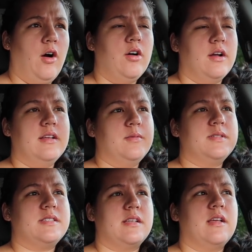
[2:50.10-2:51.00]
or it
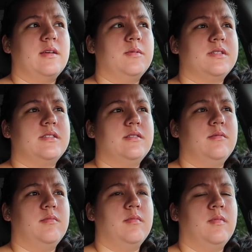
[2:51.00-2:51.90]
was it was
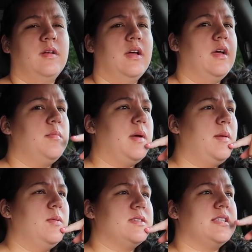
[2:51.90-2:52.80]

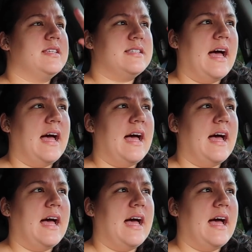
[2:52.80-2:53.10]
maybe it was this